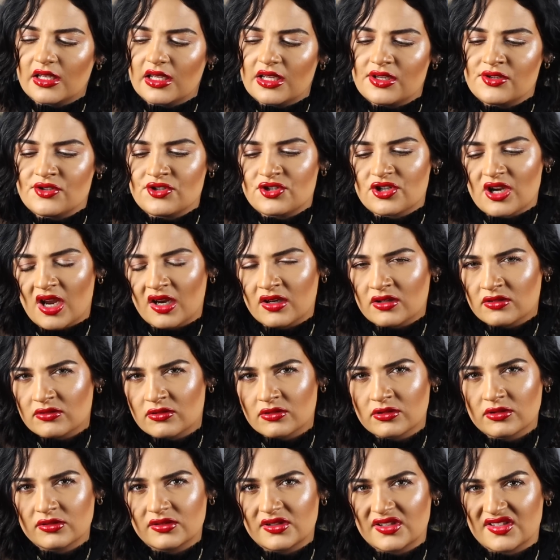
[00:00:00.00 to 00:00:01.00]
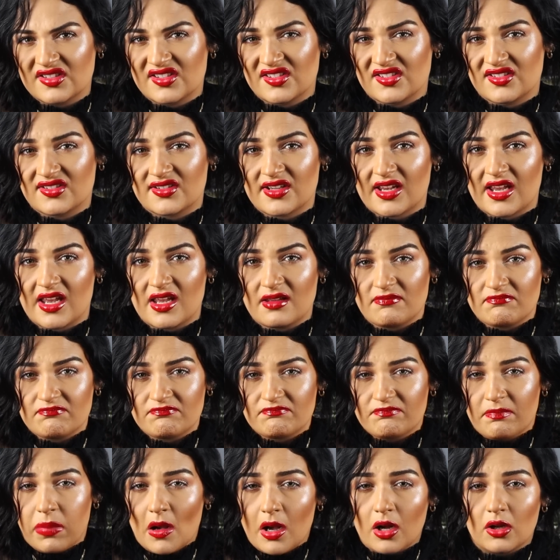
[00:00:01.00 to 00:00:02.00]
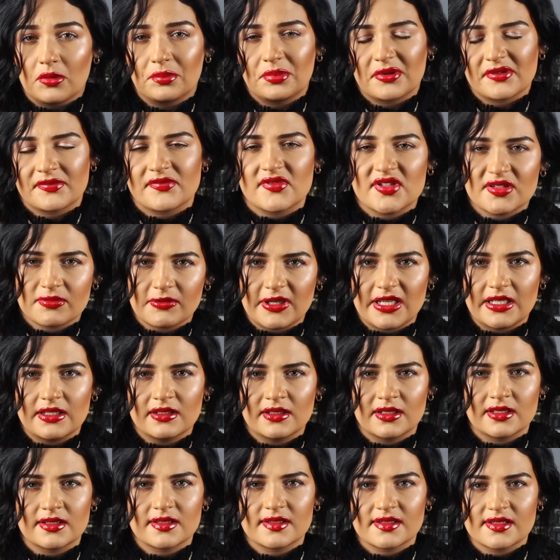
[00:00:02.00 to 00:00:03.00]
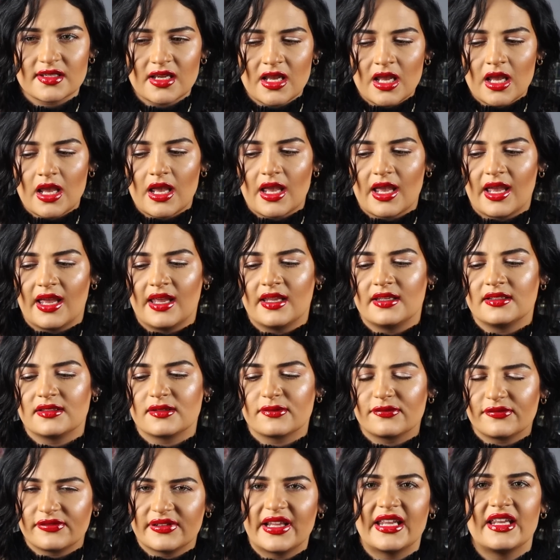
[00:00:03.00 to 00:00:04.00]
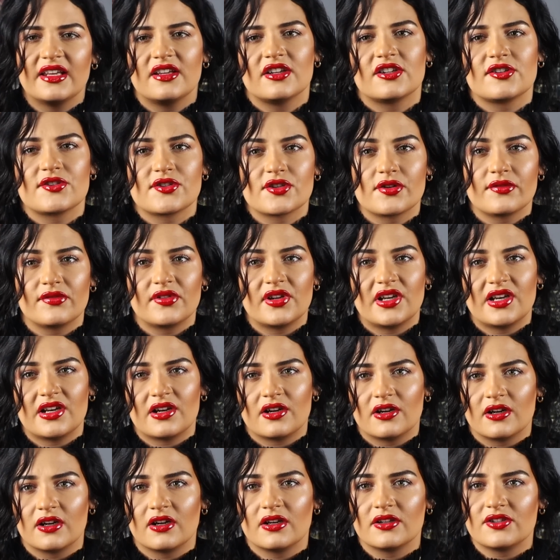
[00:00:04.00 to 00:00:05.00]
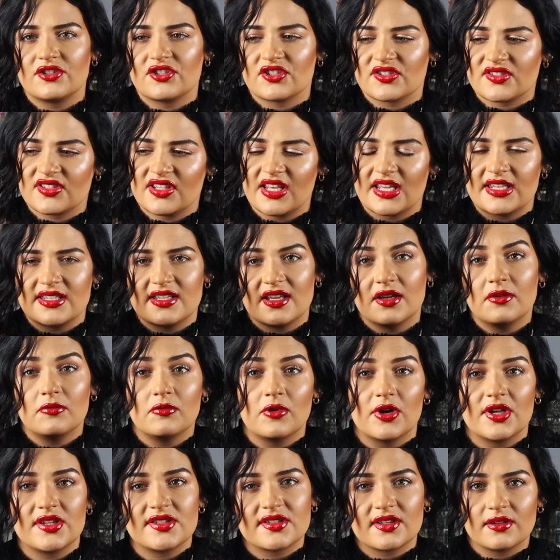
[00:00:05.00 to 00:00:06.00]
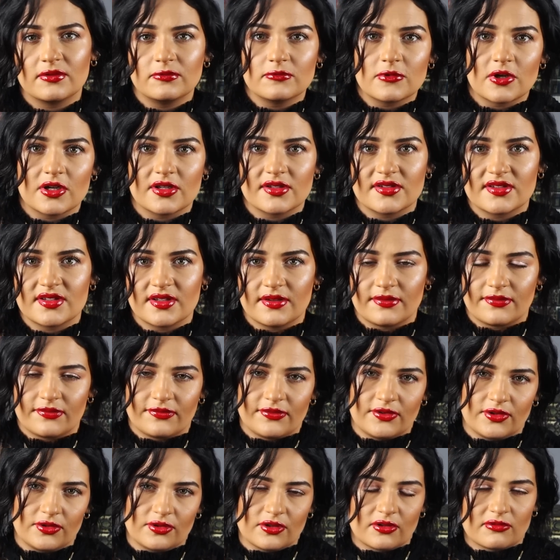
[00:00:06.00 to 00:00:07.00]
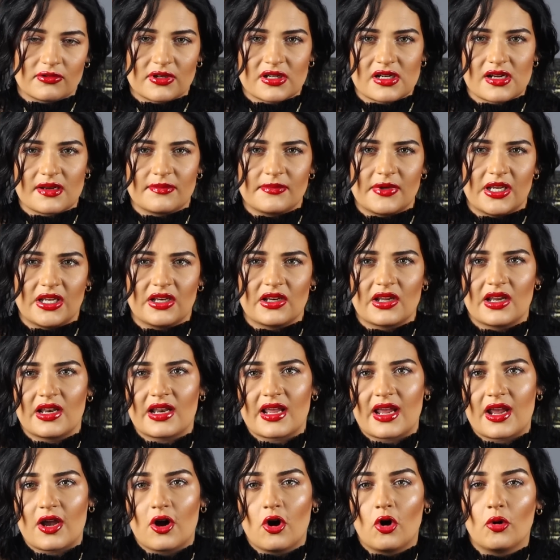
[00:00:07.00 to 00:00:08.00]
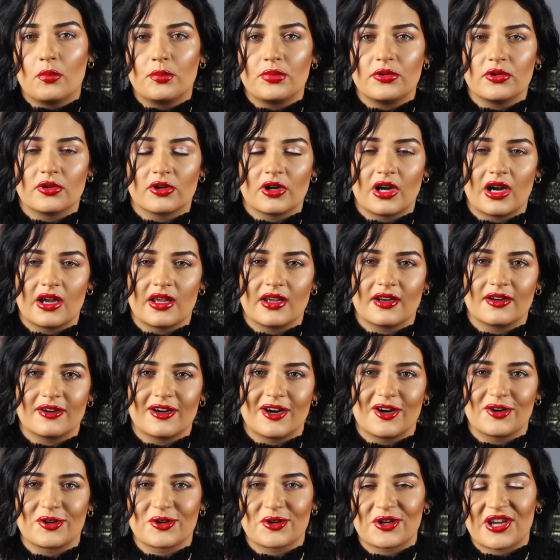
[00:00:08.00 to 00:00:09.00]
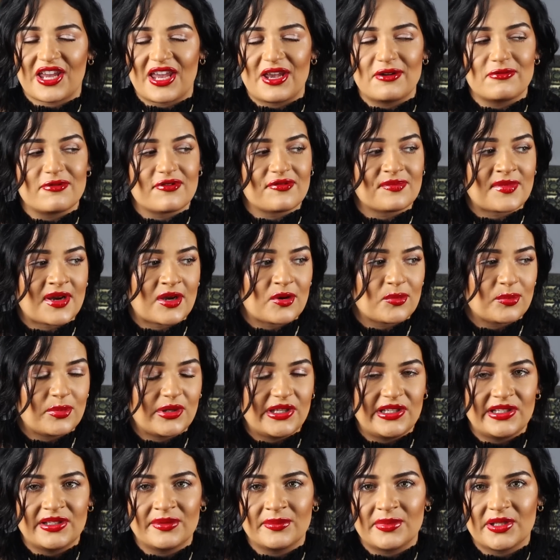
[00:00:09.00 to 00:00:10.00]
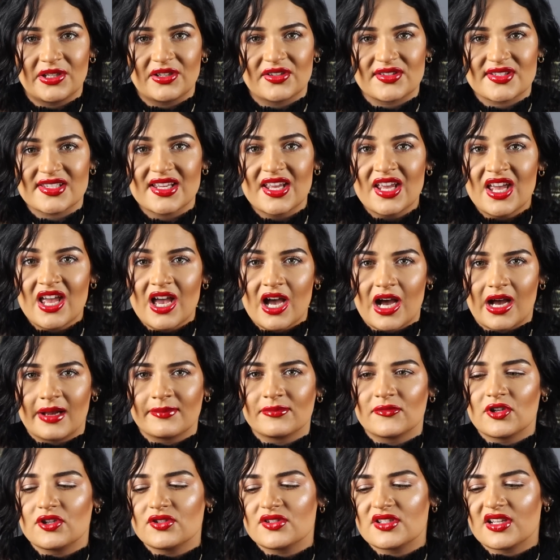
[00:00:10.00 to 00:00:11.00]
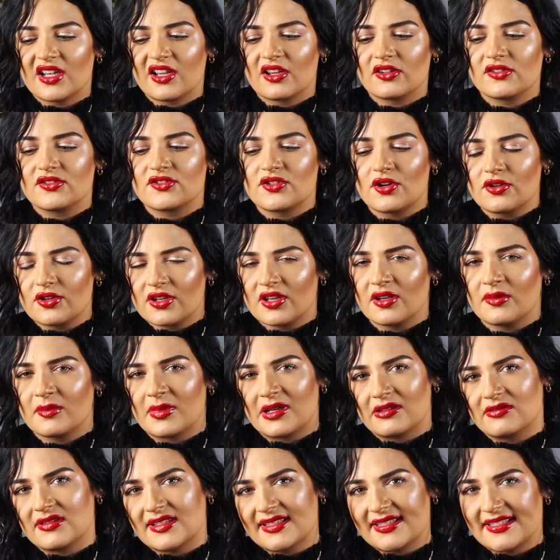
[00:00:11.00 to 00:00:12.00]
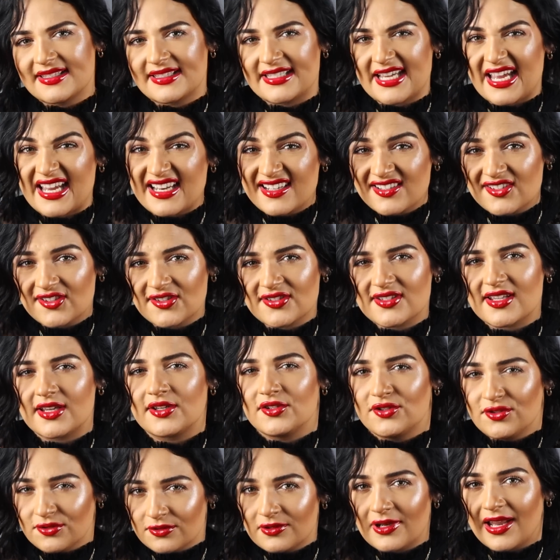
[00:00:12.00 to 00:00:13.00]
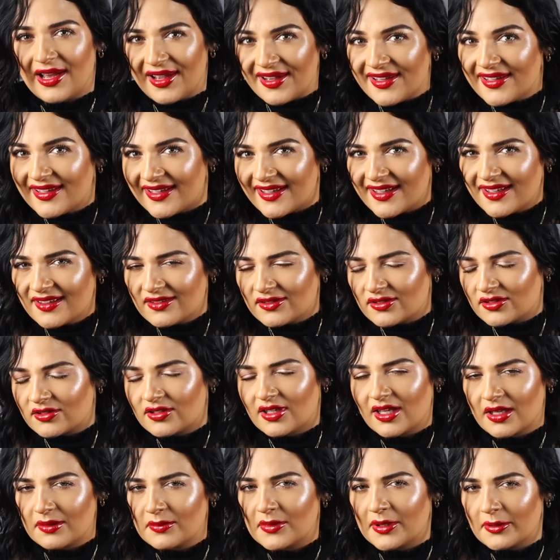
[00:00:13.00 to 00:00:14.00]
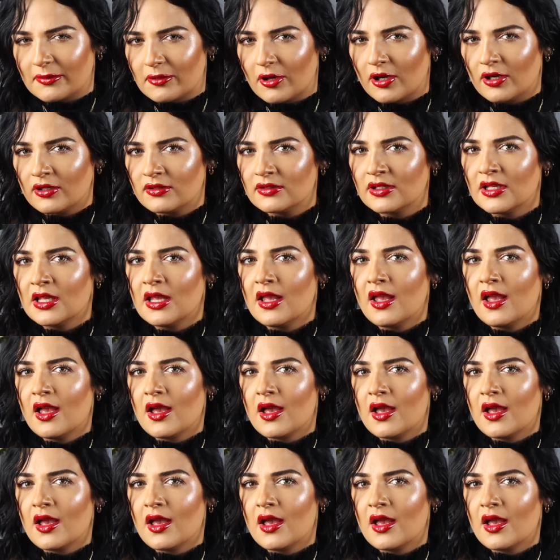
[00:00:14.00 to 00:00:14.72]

in general, this is a pulp of sweetness, and the flankers of it are just getting worse and worse, if you know what I mean. And I hope you are okay with my opinion, because I'm not talking about the scent, because I do like it, don't get me wrong,